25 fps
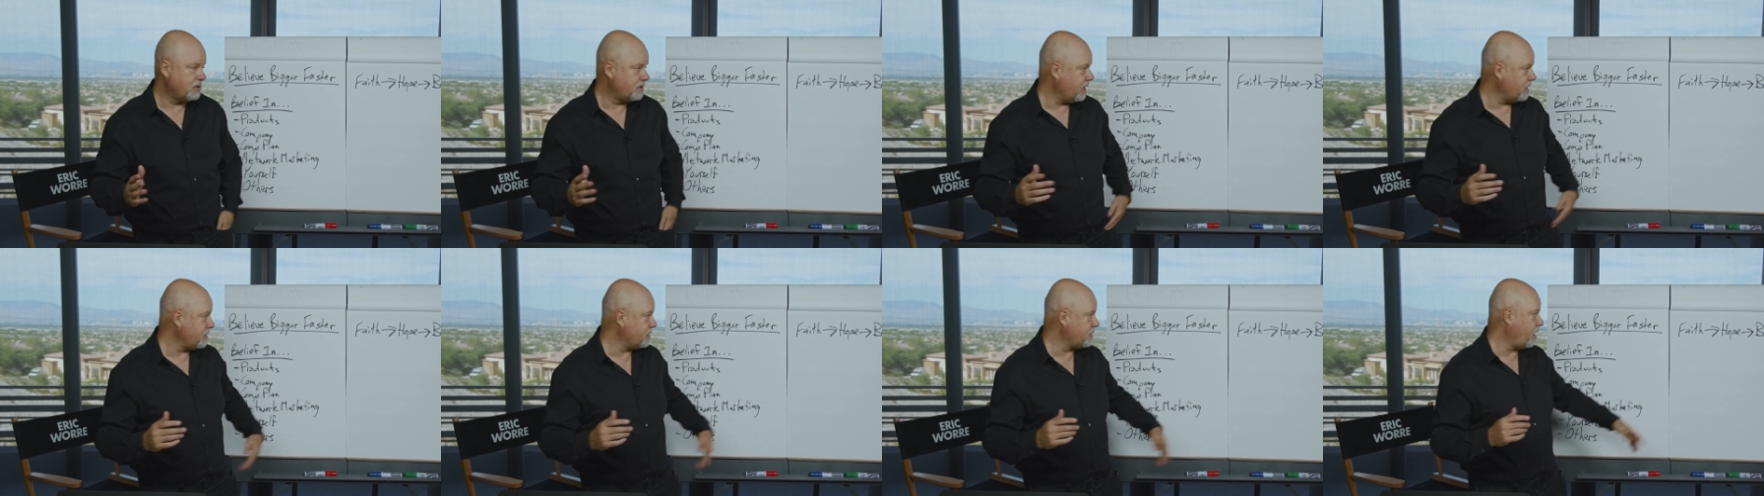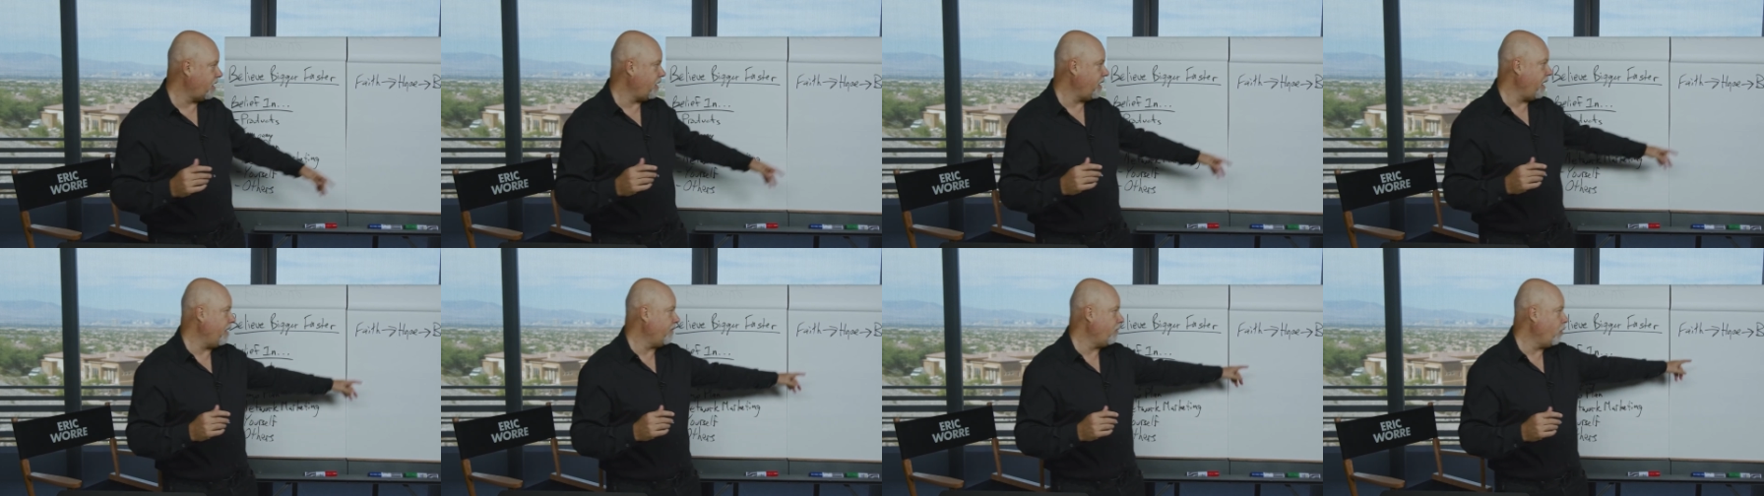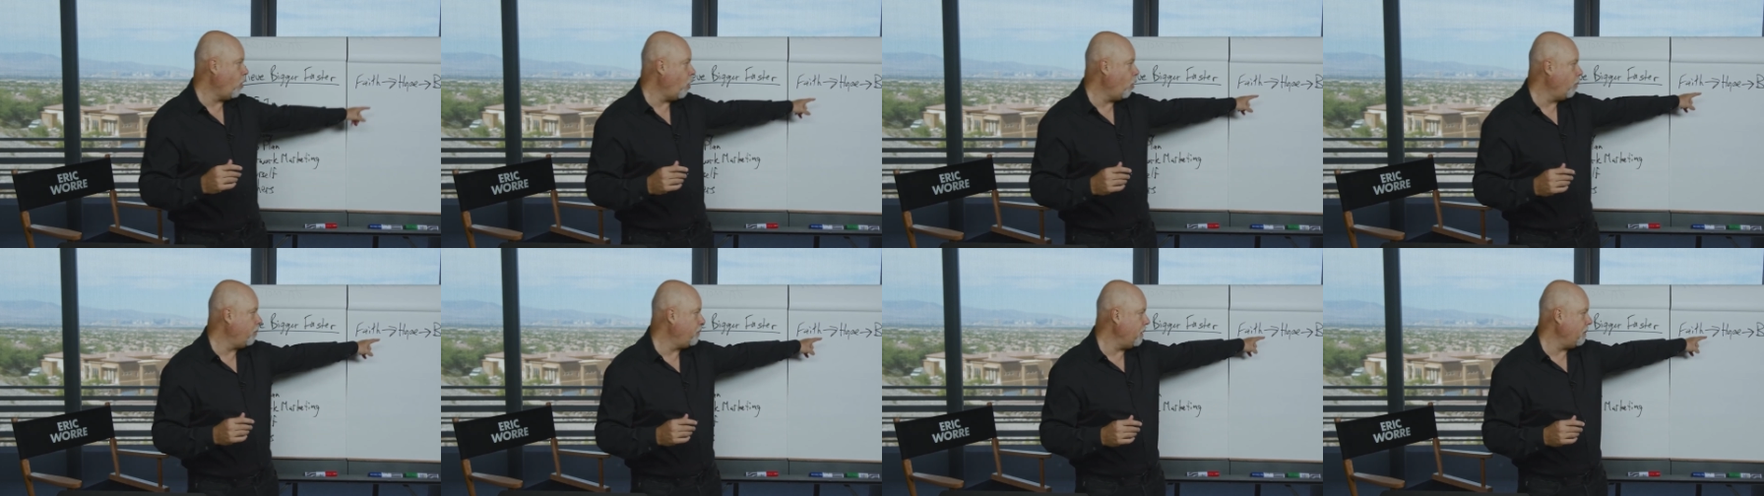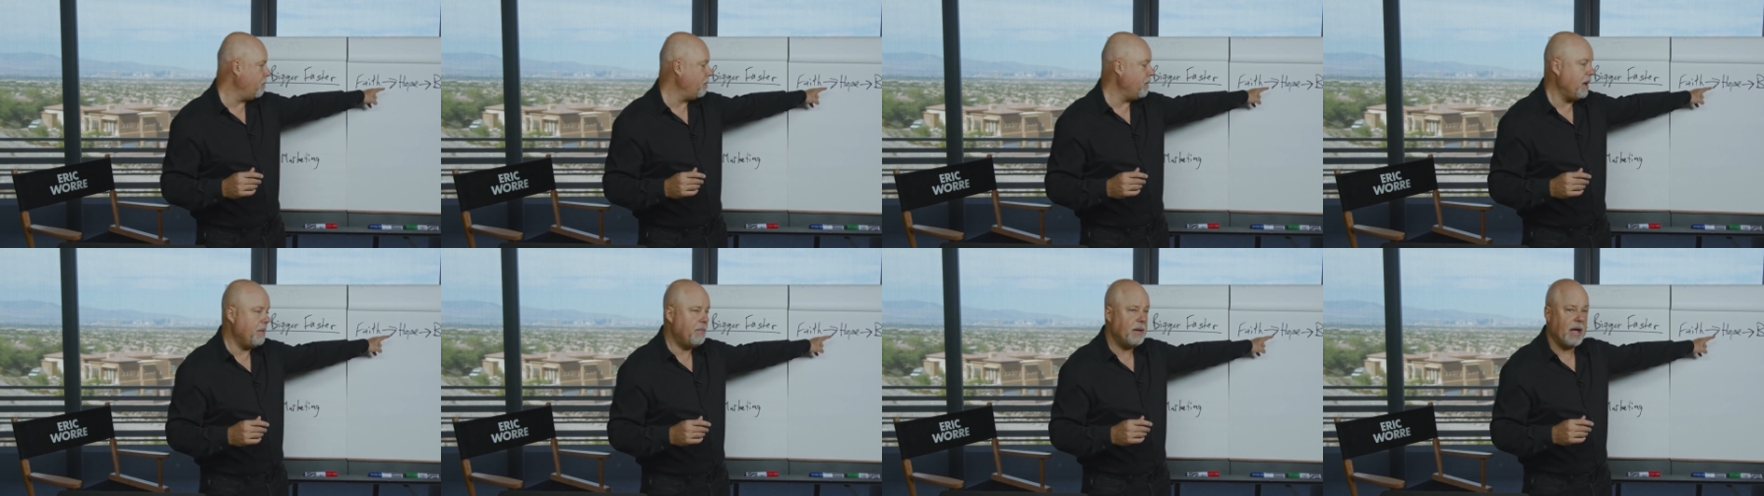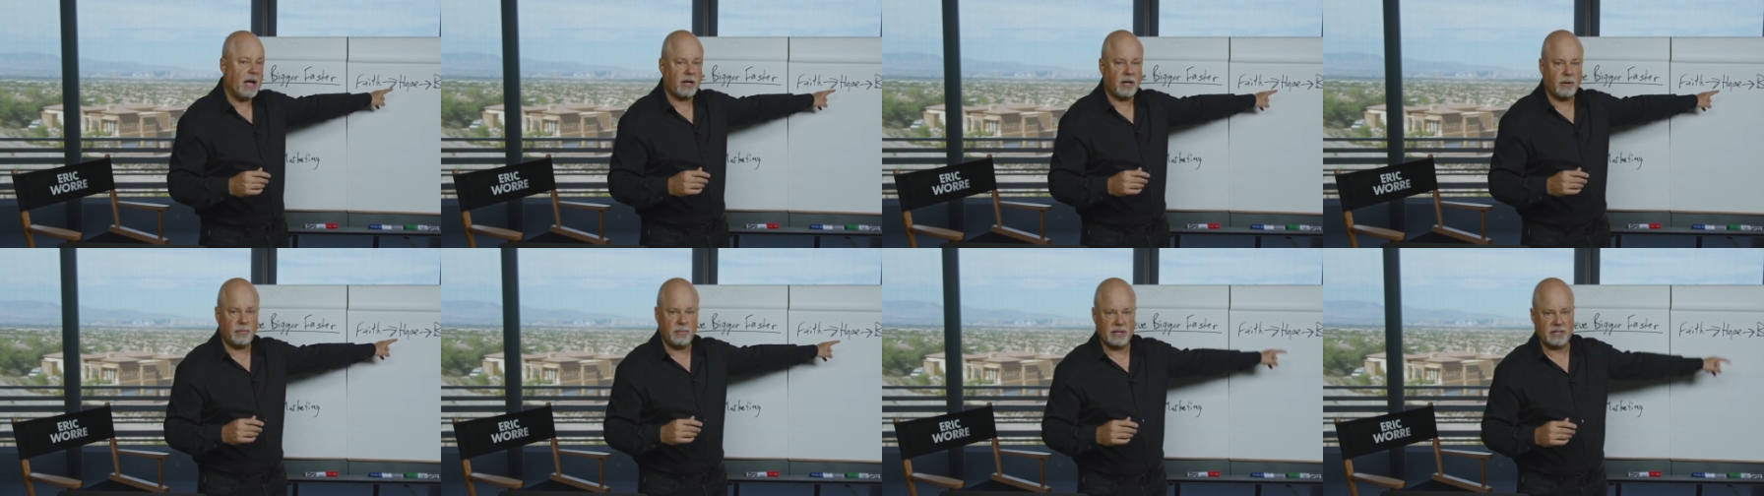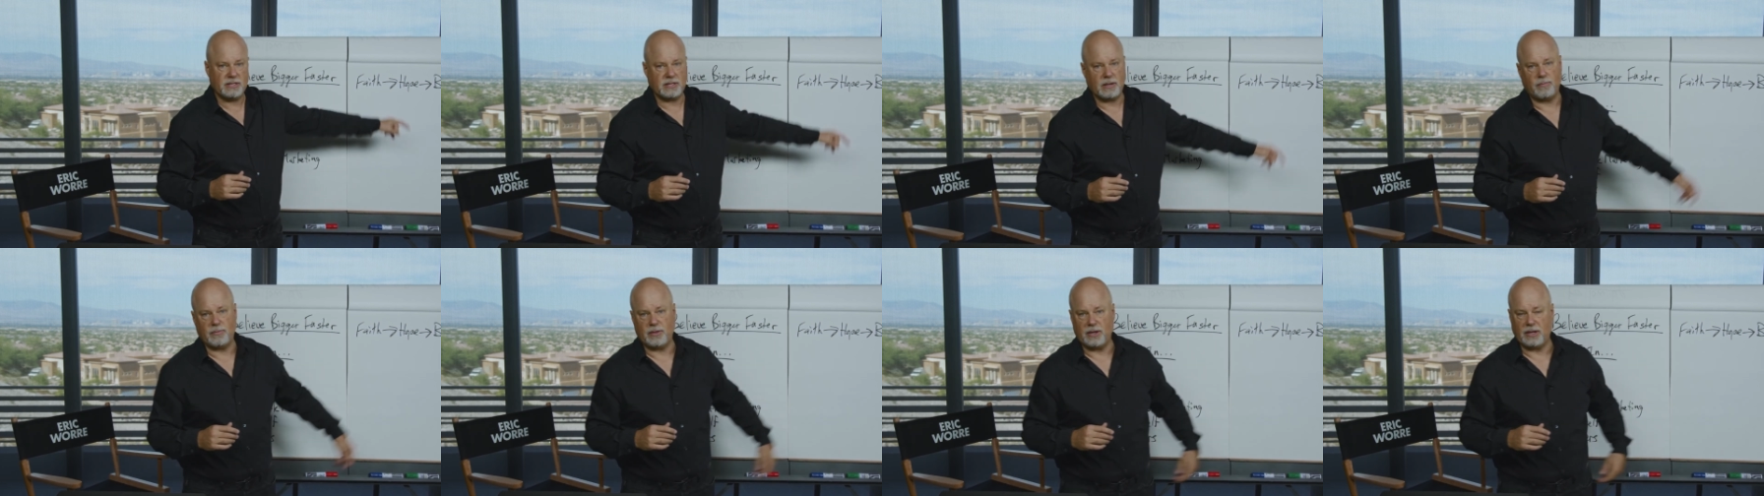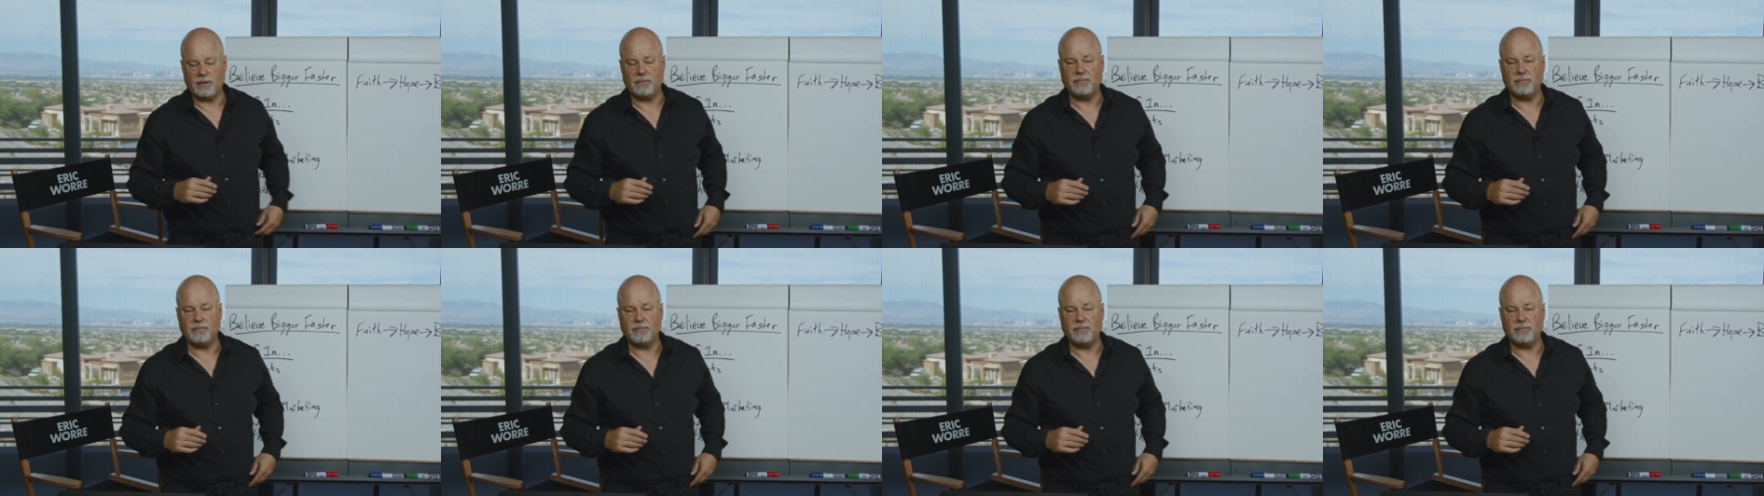I started to have hope that maybe I could be something.